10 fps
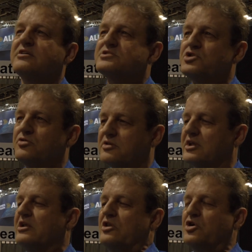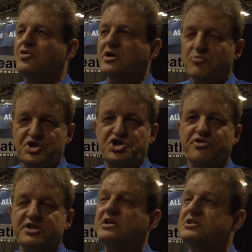So they know at
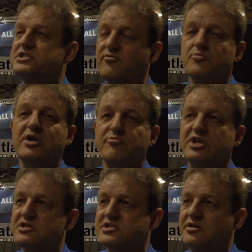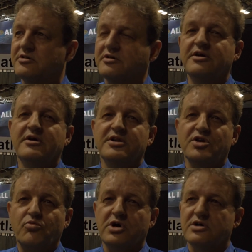maturity 7 millimeters long,
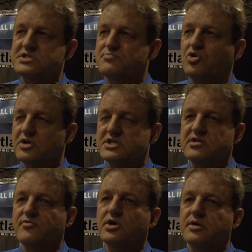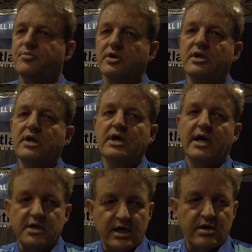the world's smallest vertebrate.
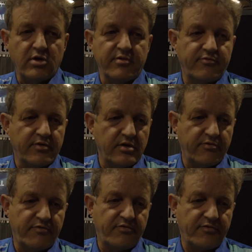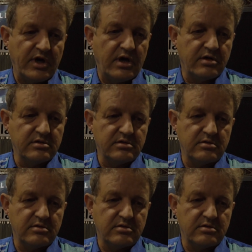And now we've found